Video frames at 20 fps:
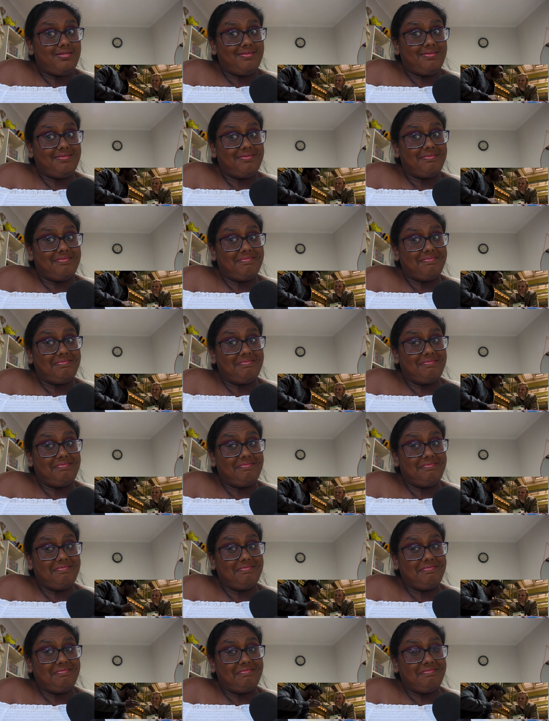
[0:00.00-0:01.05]

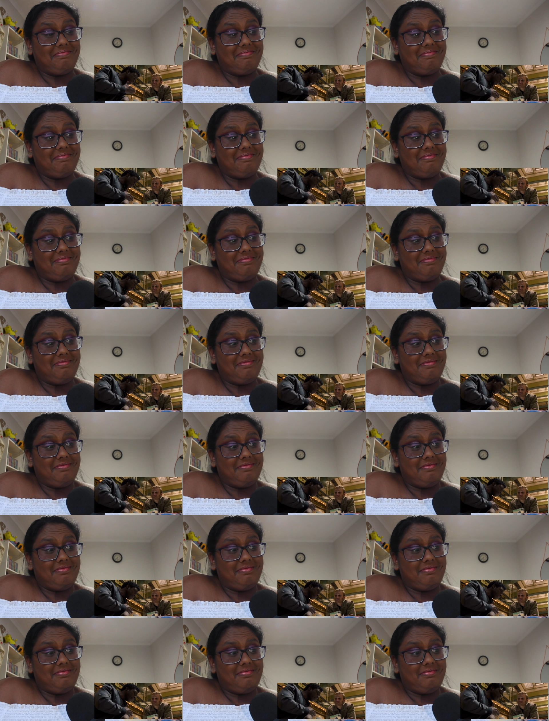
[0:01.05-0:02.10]

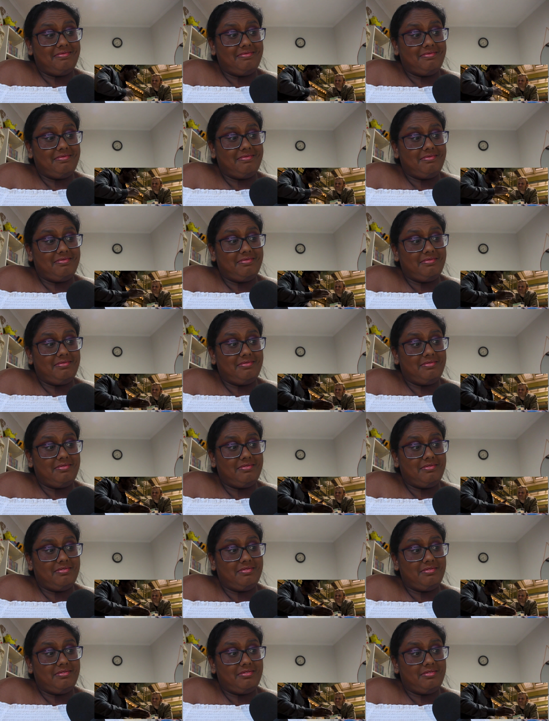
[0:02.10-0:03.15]

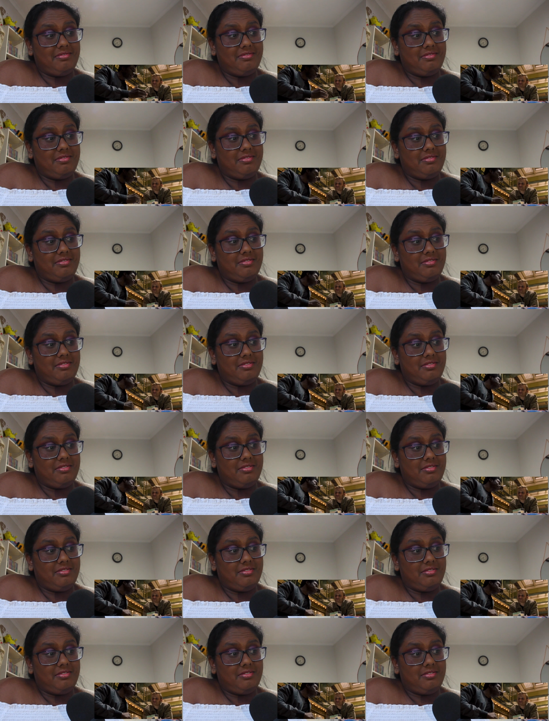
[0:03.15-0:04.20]

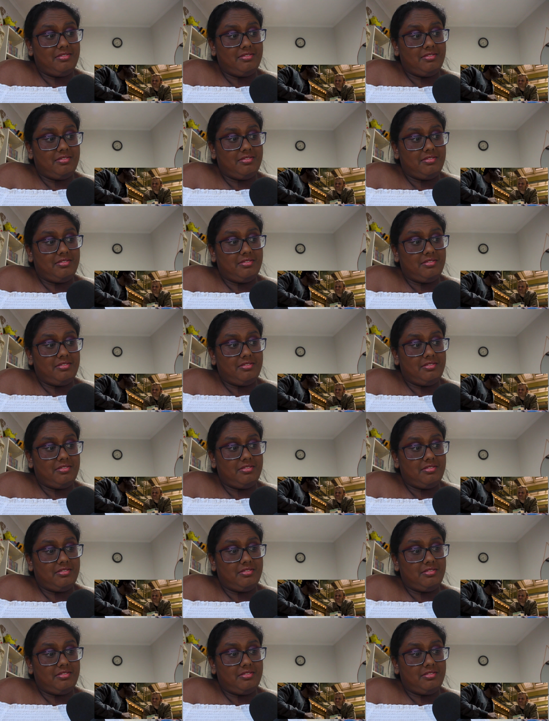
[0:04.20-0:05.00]
(no one is talking)